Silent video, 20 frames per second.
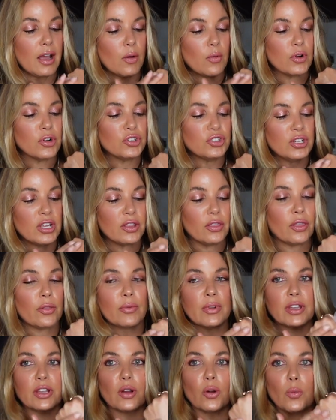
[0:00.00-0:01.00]
I wear shade
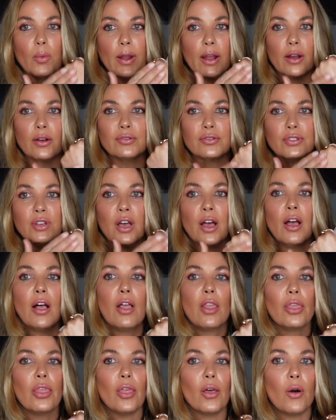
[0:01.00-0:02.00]
3 year round,
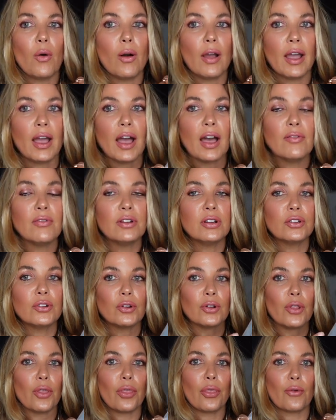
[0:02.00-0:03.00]
though I have it on
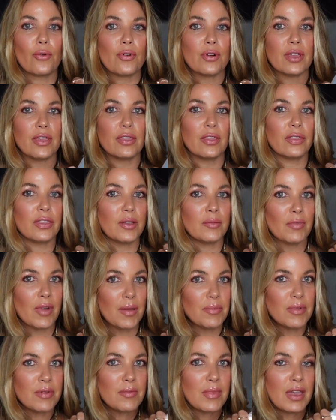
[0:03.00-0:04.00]
good authority that they
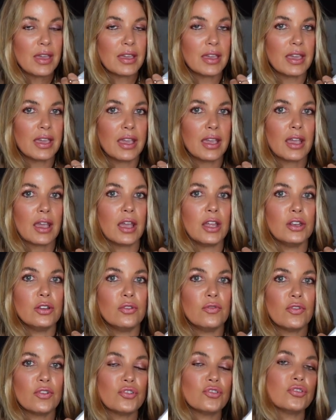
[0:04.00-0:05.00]
might be making a
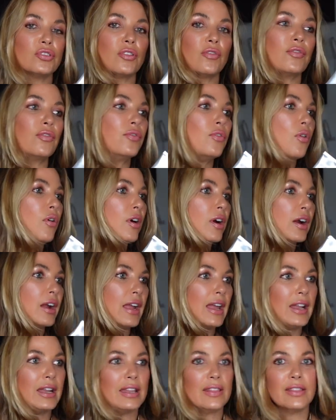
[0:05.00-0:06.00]
new version of 4
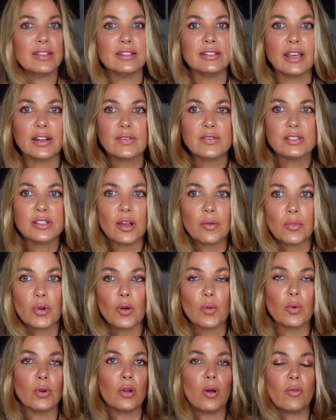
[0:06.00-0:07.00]
and in the dead of
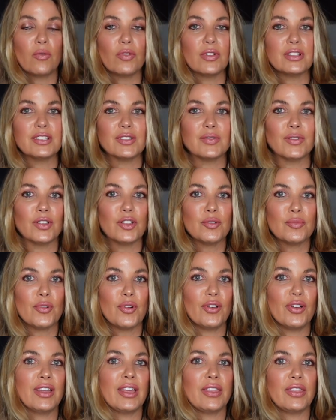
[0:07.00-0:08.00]
summer when hopefully it's
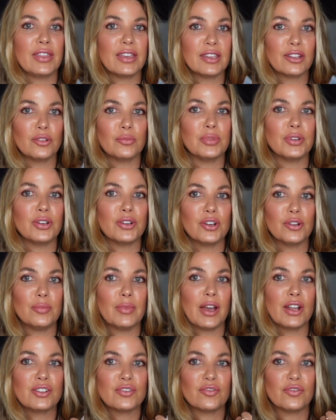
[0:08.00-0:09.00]
available, I think it'll be a good
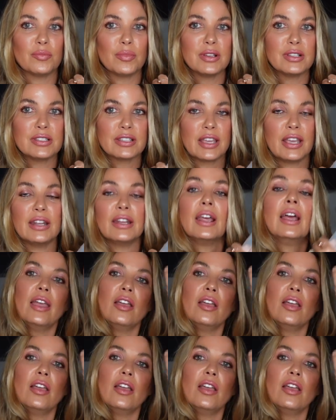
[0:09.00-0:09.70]
match for my skin.